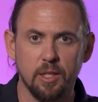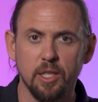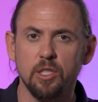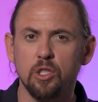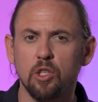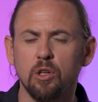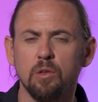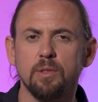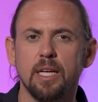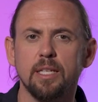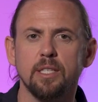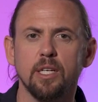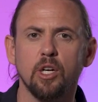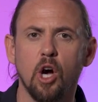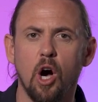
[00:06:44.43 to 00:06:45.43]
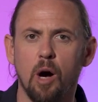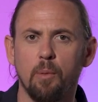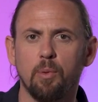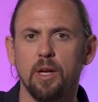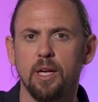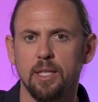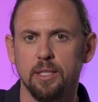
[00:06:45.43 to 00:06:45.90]
This serves as a
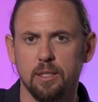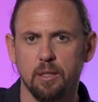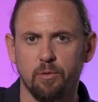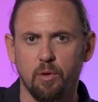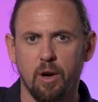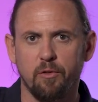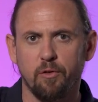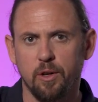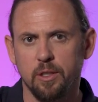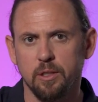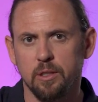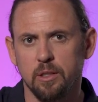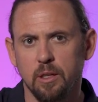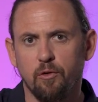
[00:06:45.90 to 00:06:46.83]
comprehensive reference